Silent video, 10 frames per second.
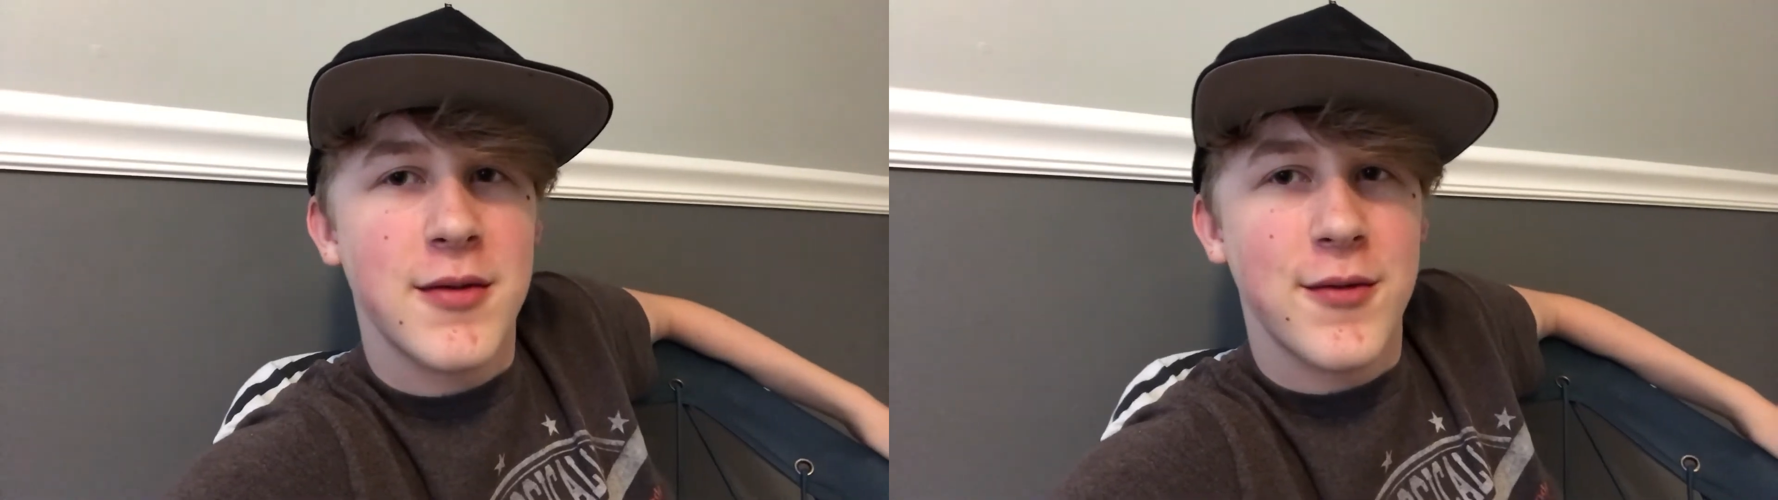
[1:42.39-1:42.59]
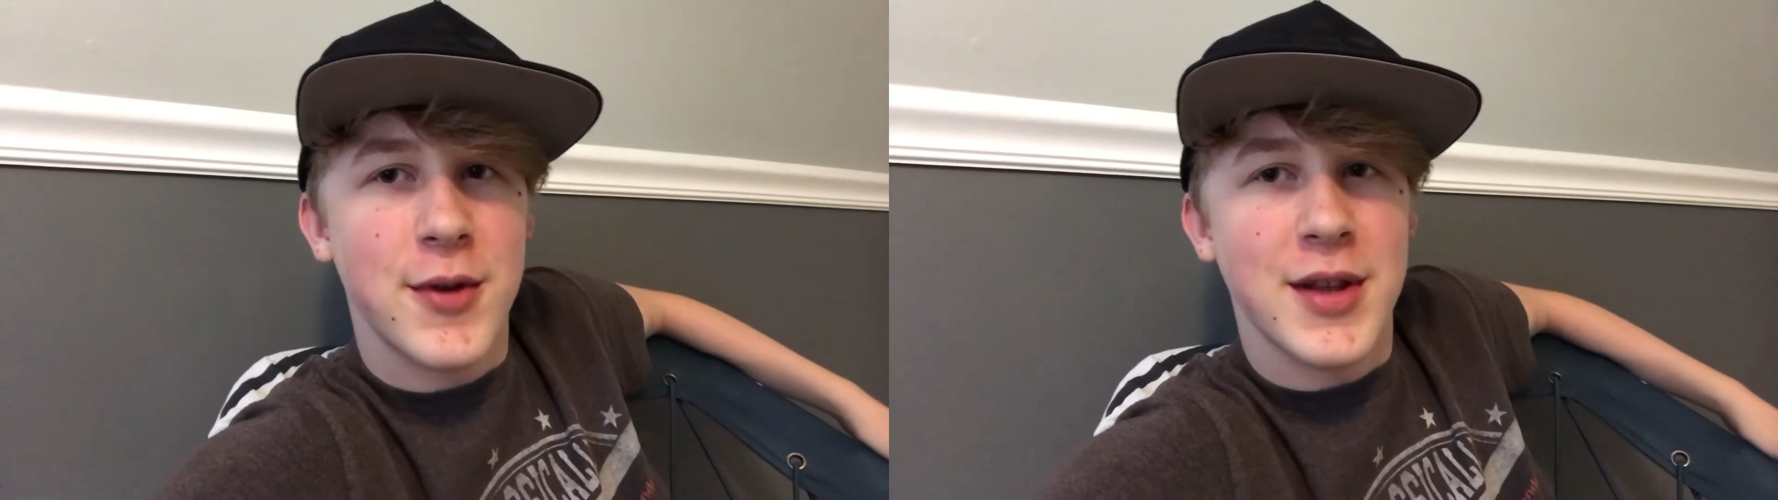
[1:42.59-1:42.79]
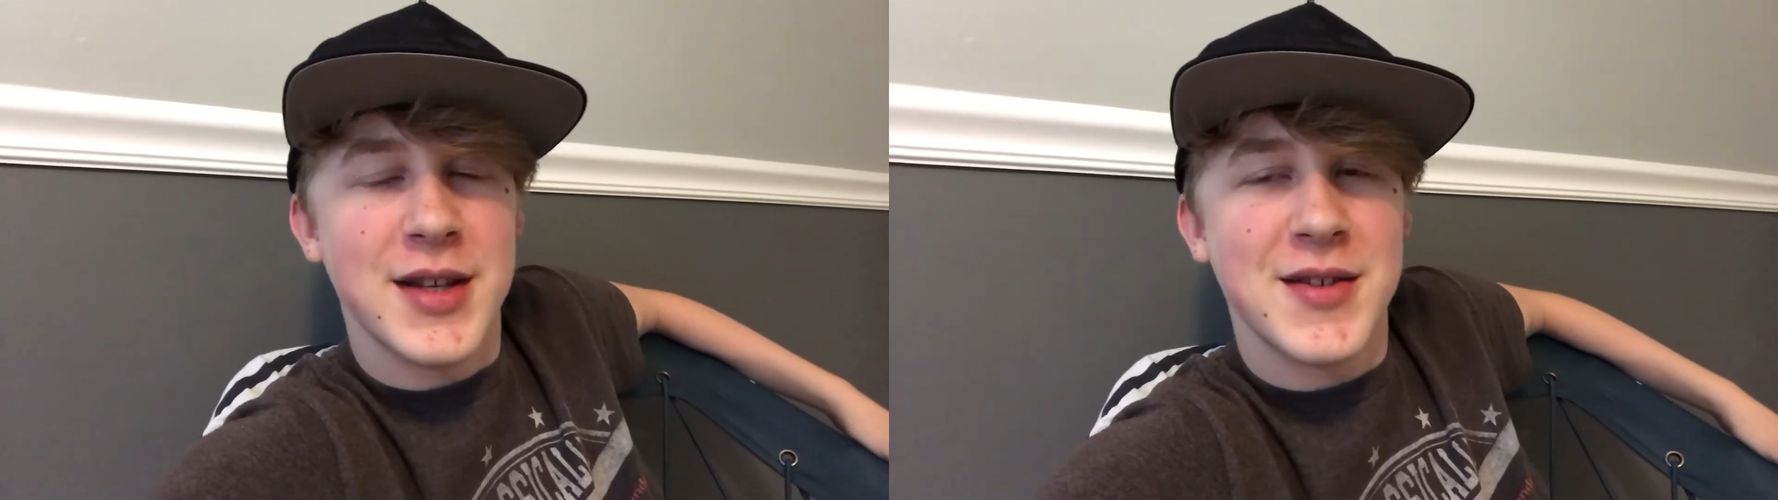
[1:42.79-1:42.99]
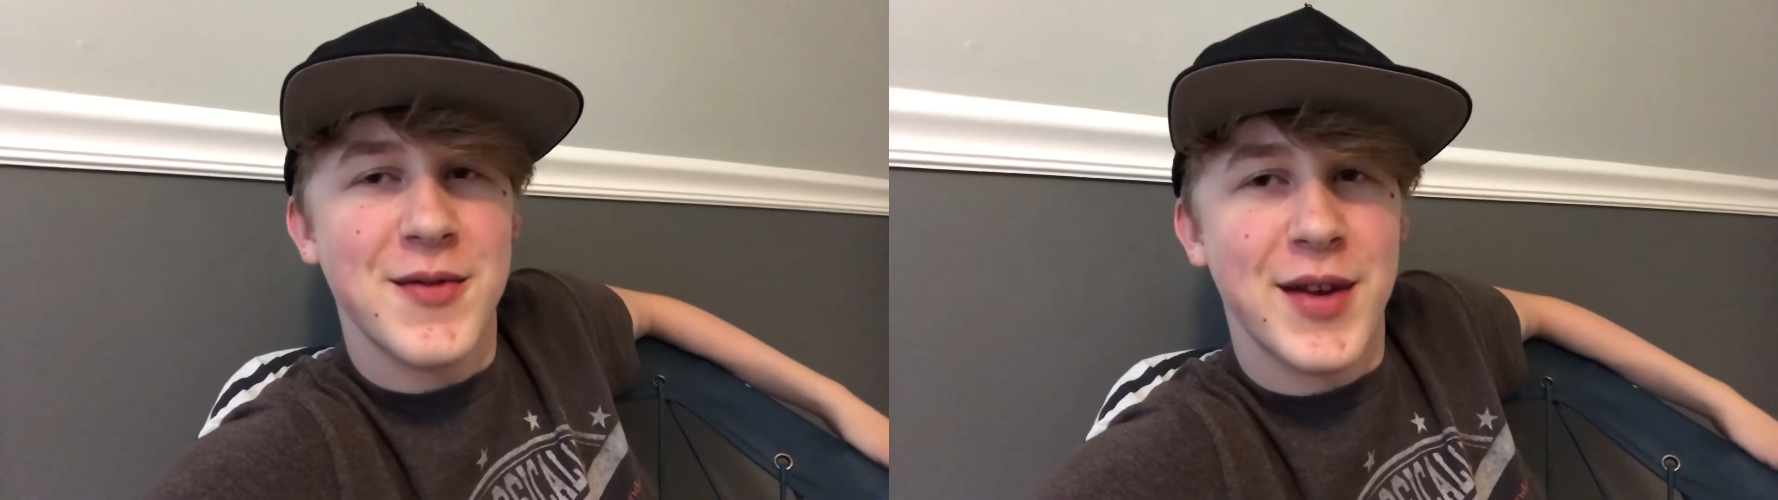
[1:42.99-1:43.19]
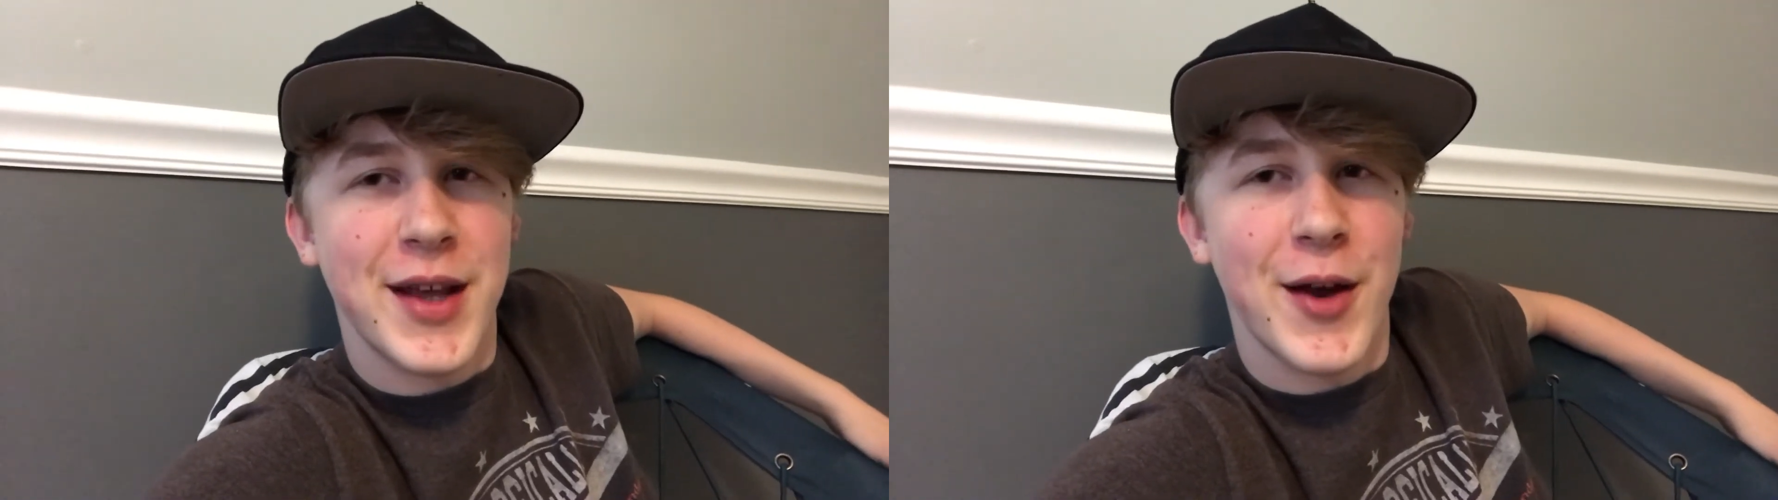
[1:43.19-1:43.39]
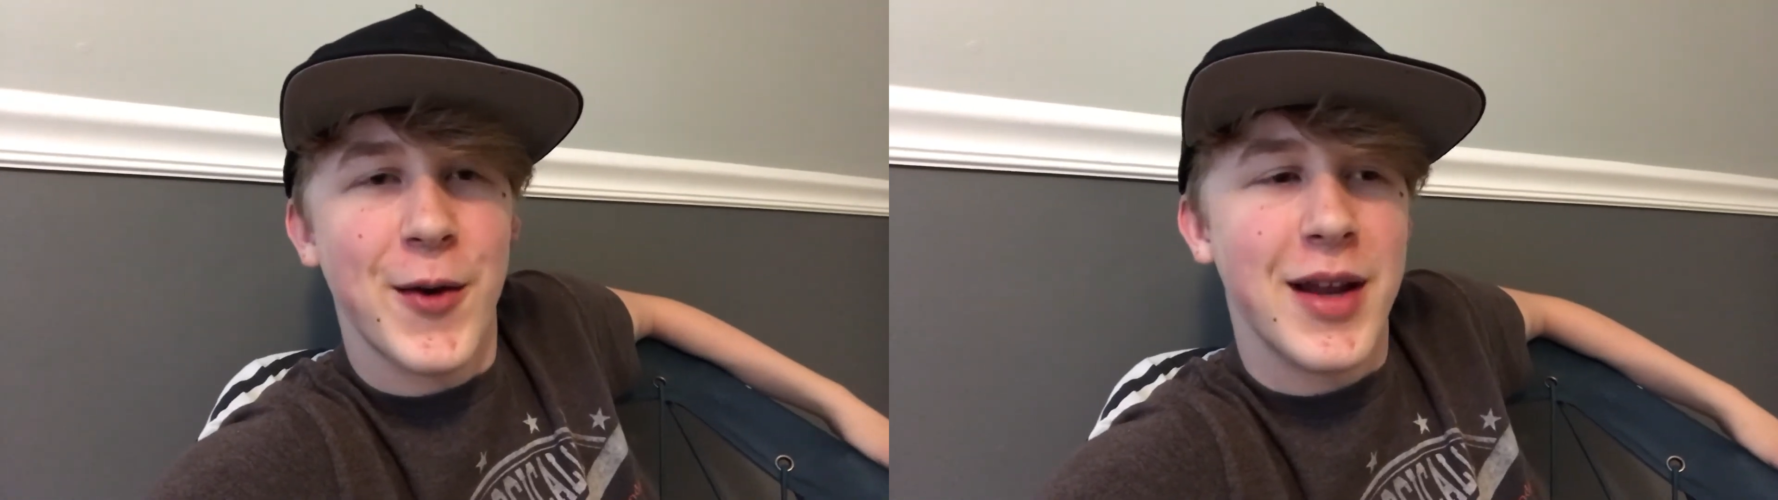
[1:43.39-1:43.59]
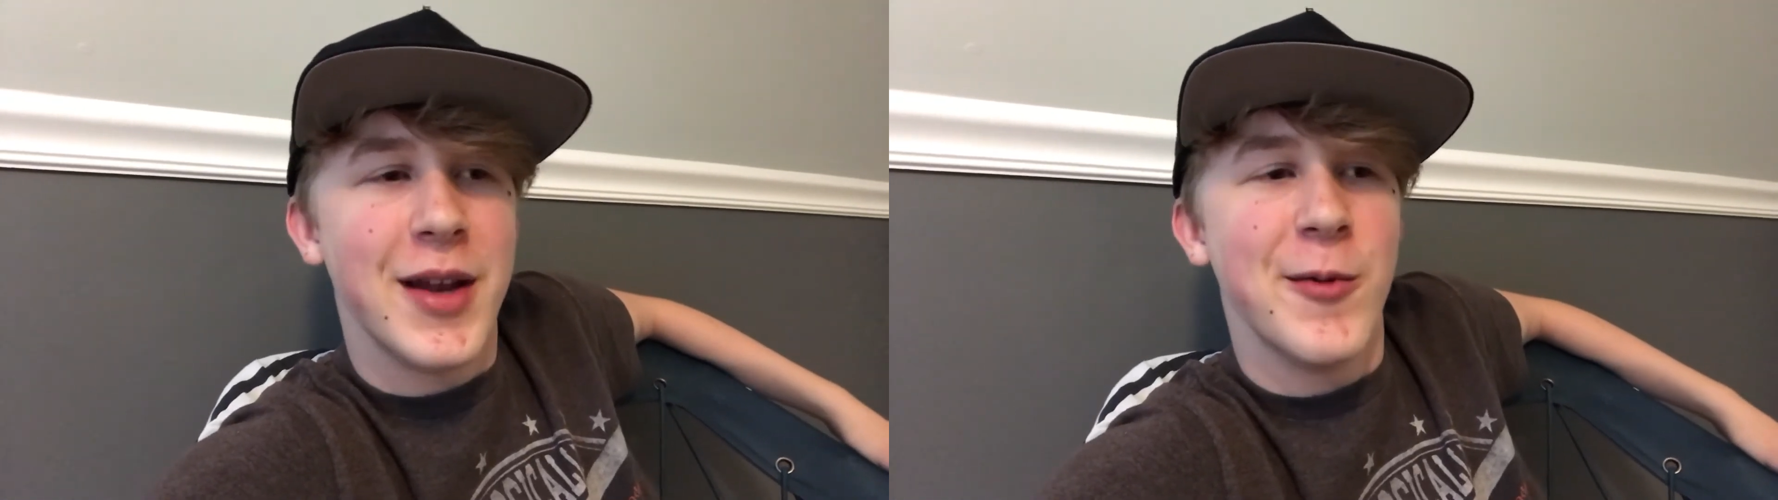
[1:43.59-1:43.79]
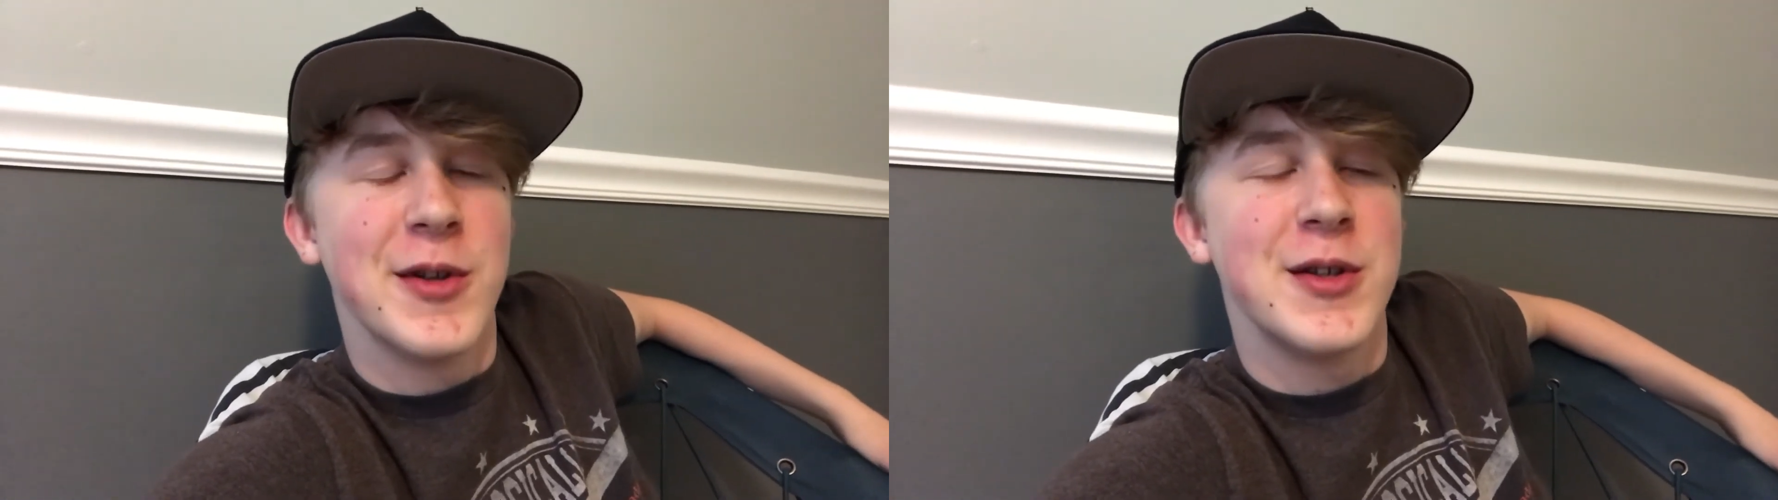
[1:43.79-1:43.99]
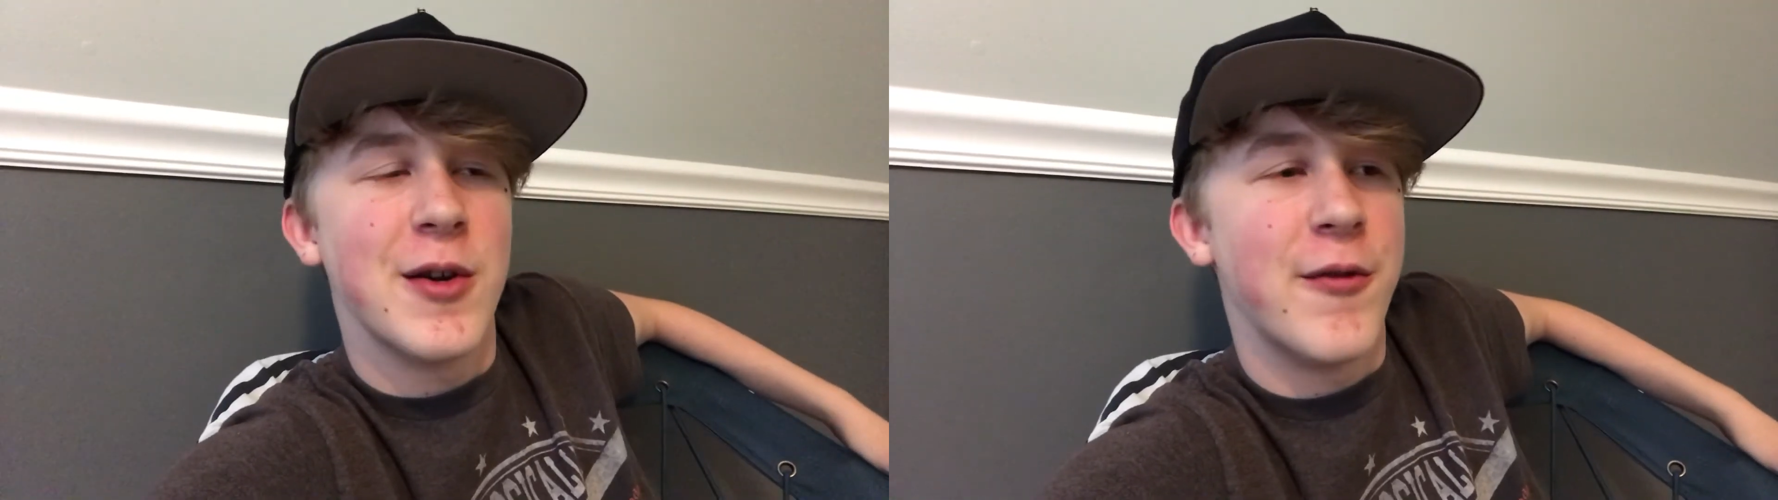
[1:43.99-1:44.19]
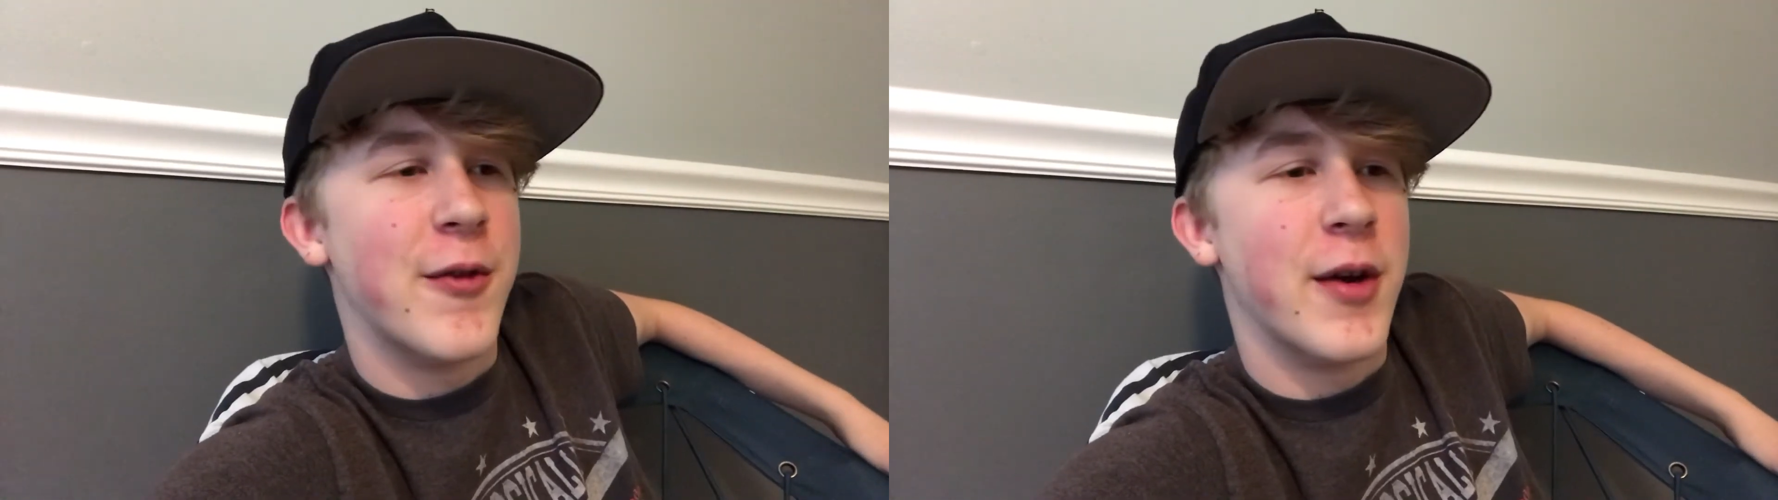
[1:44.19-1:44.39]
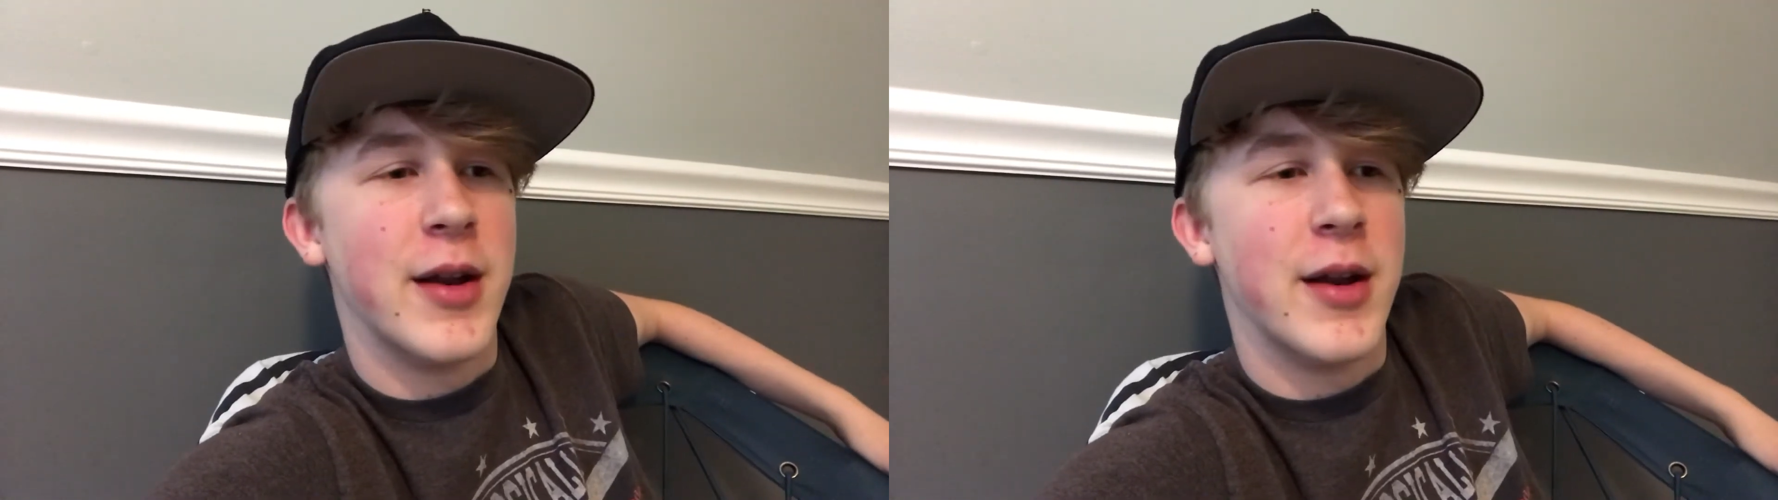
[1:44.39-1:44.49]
for this video, and it was so fun